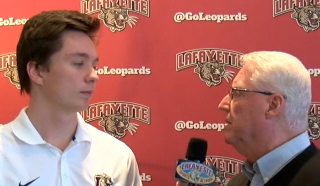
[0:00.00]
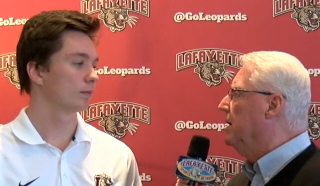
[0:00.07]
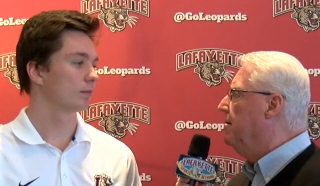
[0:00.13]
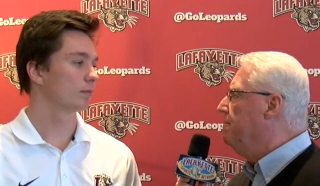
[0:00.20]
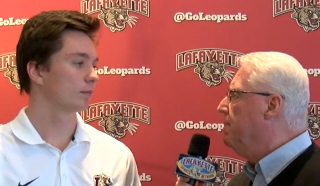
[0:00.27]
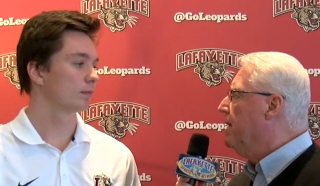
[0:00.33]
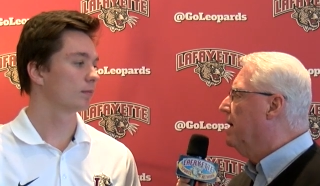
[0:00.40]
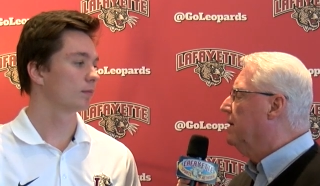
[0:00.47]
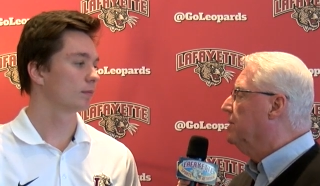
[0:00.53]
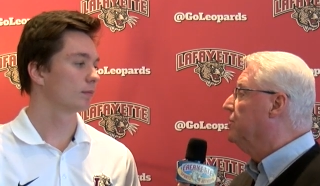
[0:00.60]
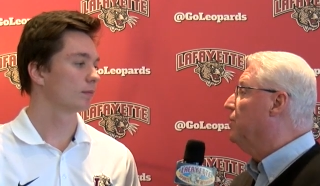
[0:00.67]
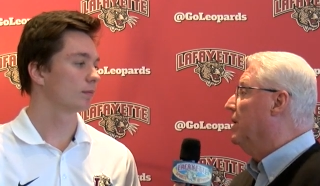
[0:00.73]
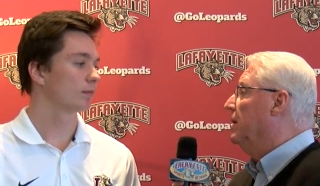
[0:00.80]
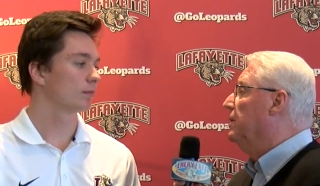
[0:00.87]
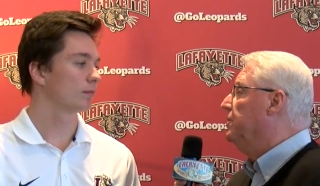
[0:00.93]
Speaker 1: them to
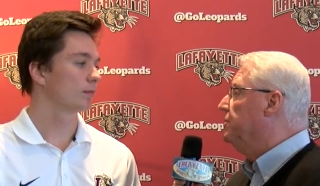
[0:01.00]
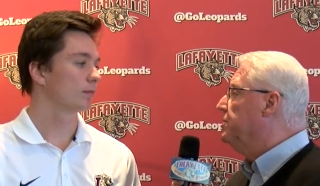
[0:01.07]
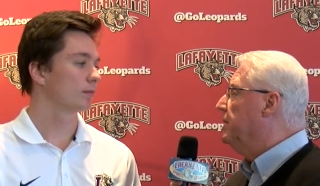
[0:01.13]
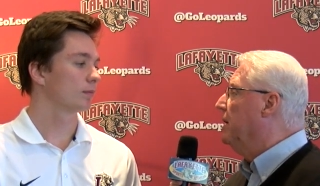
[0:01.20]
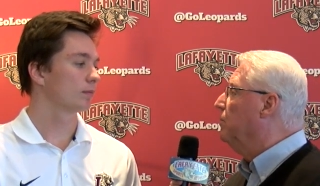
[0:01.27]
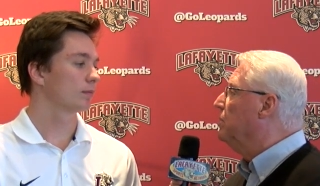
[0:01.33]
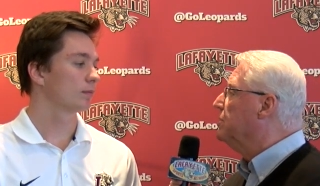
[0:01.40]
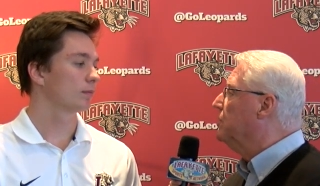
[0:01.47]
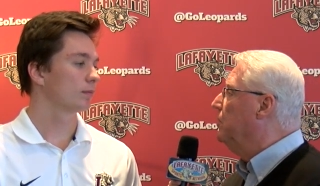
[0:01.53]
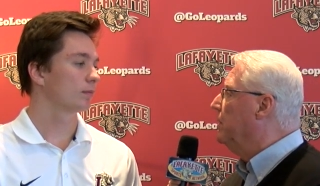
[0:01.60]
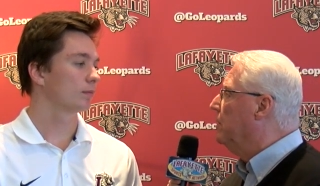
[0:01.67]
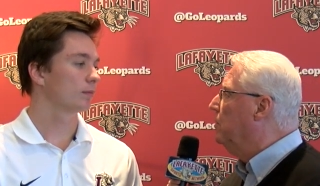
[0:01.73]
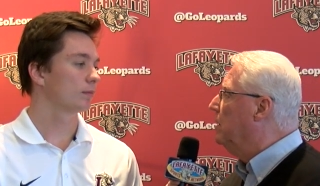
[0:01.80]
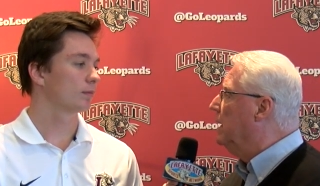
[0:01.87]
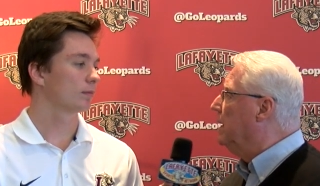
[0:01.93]
try to understand what's
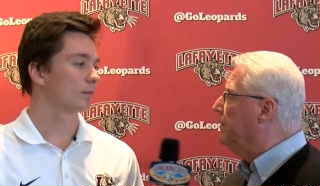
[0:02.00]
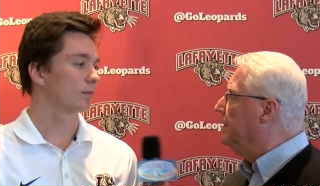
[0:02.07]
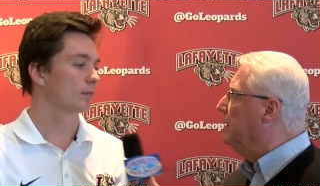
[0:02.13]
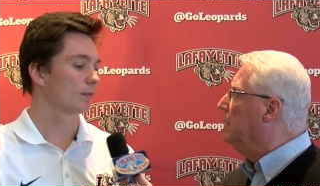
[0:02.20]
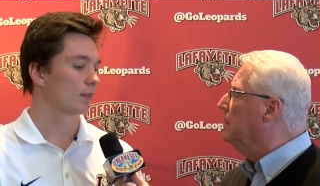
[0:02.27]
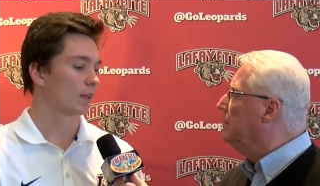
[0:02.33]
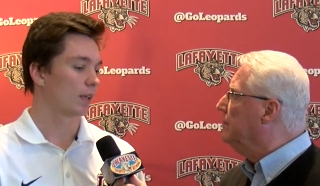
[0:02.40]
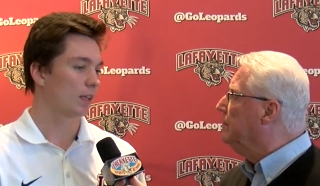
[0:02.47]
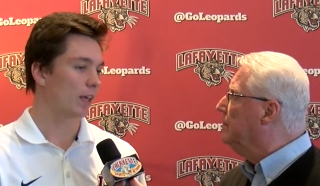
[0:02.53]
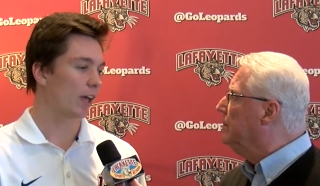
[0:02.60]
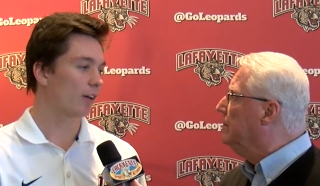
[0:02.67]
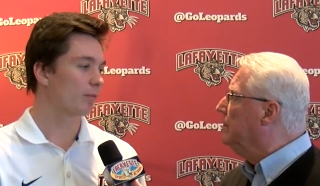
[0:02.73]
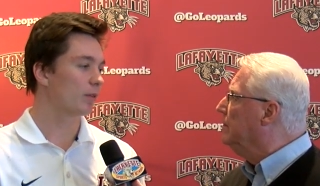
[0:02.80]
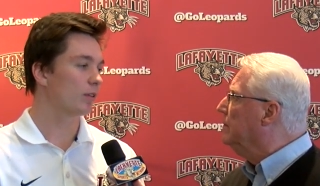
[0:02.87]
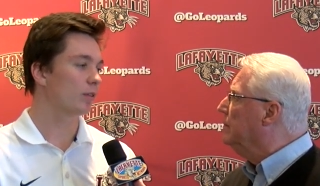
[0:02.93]
going on out there.
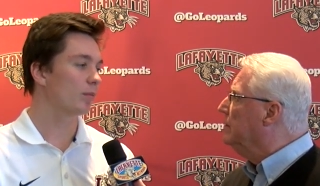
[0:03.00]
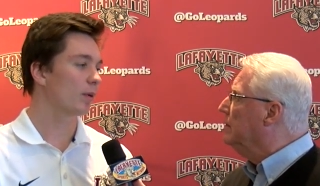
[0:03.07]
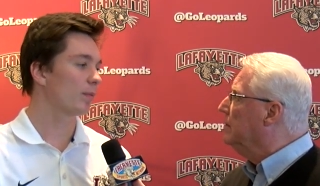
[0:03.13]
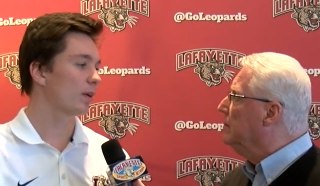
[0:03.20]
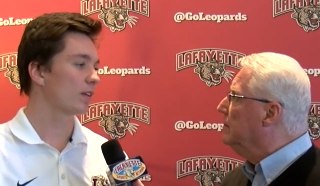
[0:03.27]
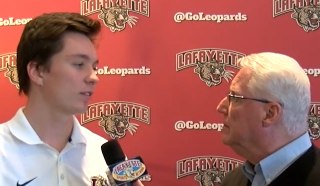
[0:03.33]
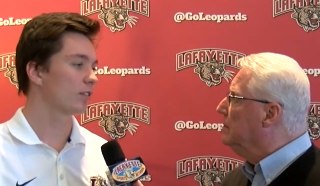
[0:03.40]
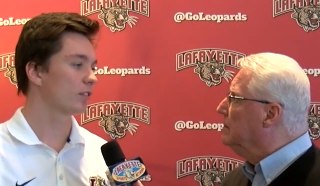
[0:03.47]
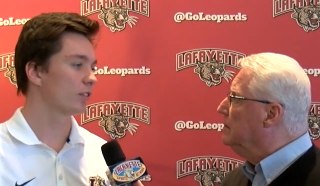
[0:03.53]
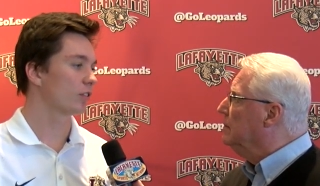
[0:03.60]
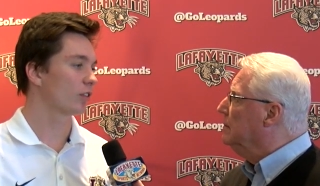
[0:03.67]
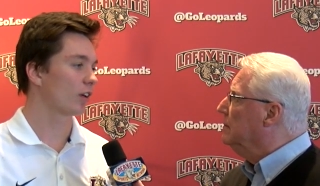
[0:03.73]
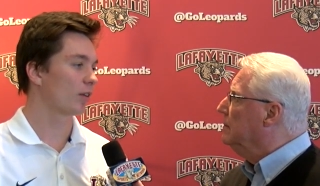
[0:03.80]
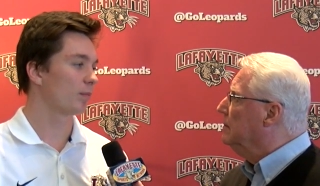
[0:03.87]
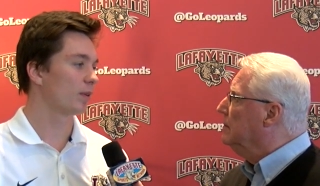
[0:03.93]
Speaker 2: Yeah, I've been doing my best to
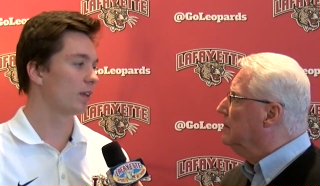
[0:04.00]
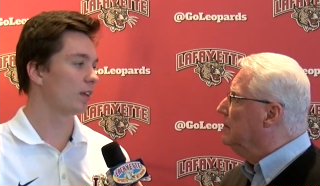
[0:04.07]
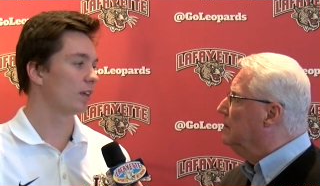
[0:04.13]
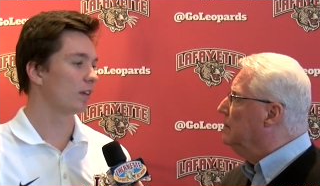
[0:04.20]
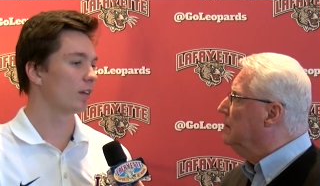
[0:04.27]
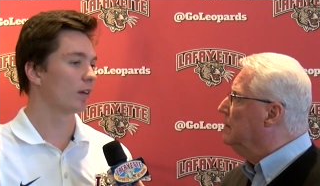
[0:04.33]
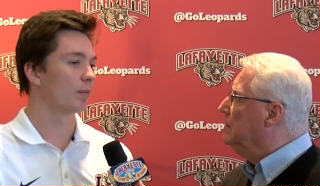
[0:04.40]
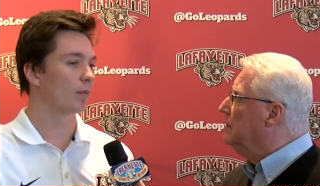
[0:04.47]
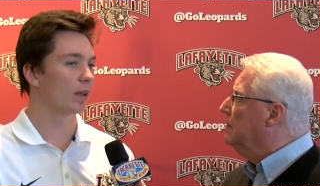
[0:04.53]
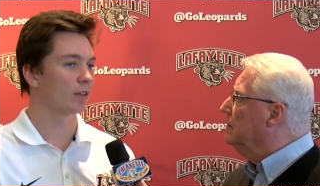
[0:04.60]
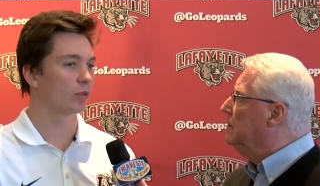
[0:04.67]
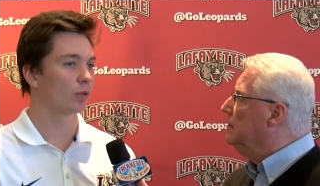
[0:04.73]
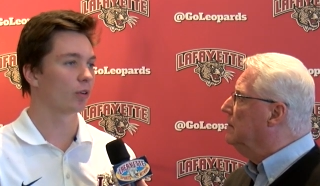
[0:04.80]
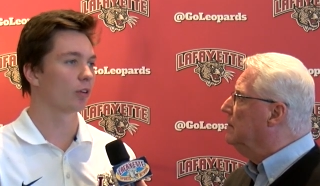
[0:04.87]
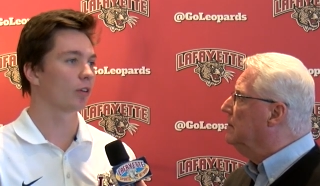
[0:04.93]
just try to be a
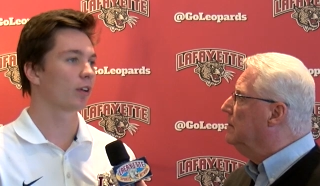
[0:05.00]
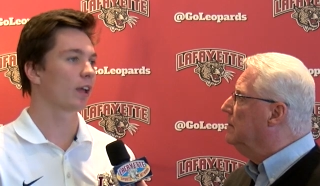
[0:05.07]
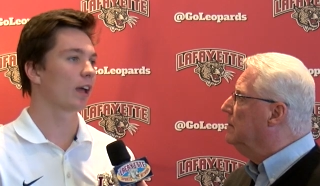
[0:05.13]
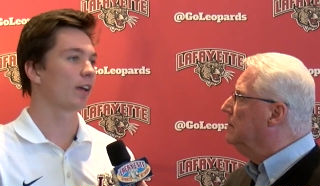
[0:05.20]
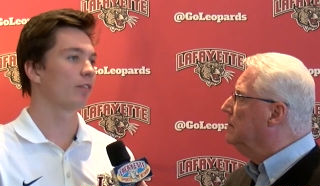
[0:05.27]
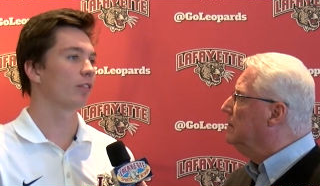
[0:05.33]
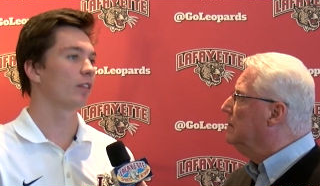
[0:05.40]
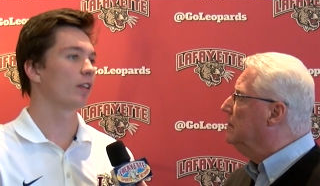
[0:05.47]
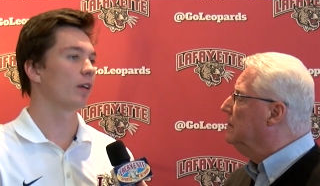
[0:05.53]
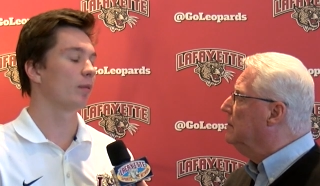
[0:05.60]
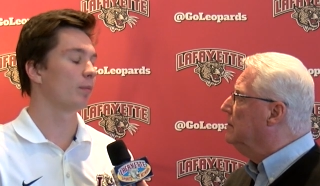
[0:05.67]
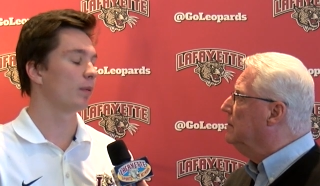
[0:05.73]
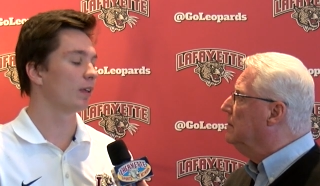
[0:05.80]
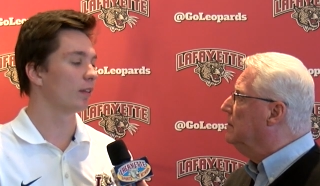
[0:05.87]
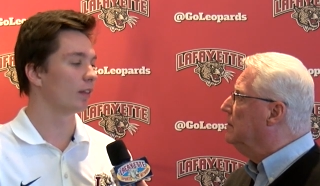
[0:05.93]
mentor guy for
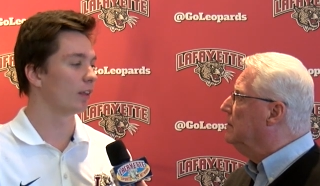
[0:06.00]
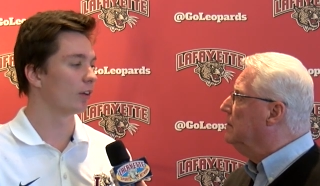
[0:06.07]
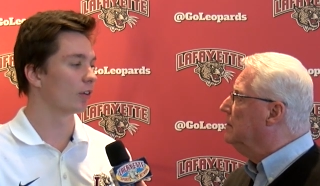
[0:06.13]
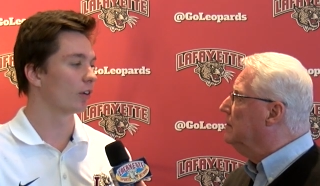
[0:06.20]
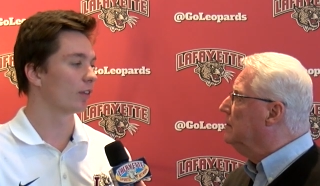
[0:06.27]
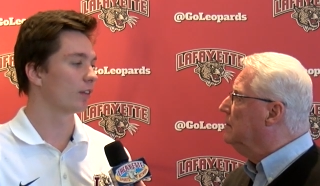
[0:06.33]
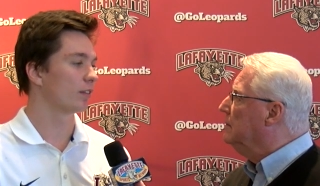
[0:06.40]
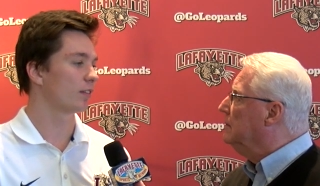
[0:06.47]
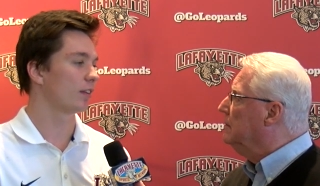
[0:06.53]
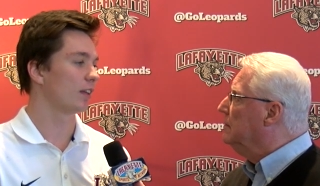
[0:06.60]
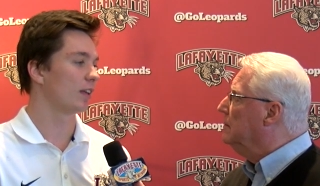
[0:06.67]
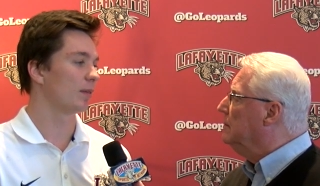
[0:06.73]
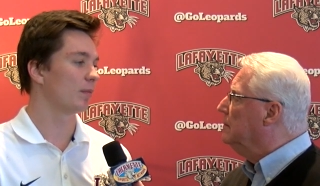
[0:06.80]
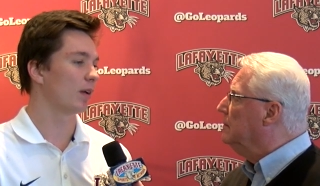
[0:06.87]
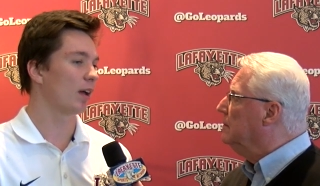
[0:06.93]
them, be a leader on this
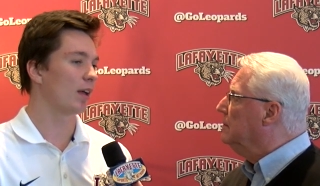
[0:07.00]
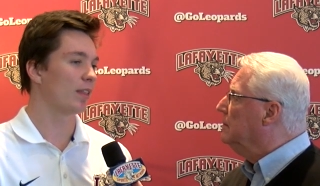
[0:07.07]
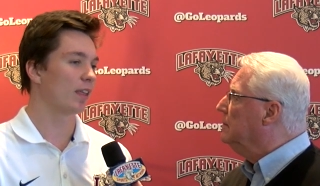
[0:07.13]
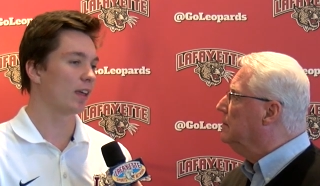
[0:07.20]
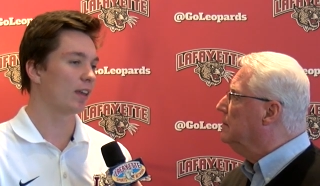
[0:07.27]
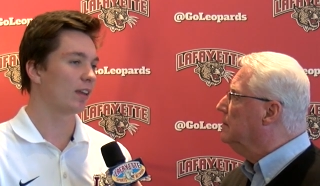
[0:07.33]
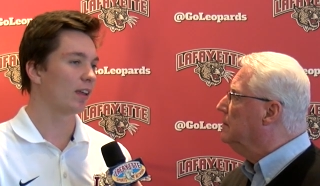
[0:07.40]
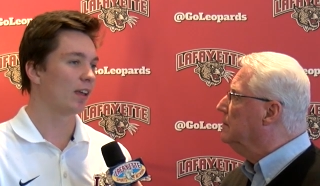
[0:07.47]
team. And then,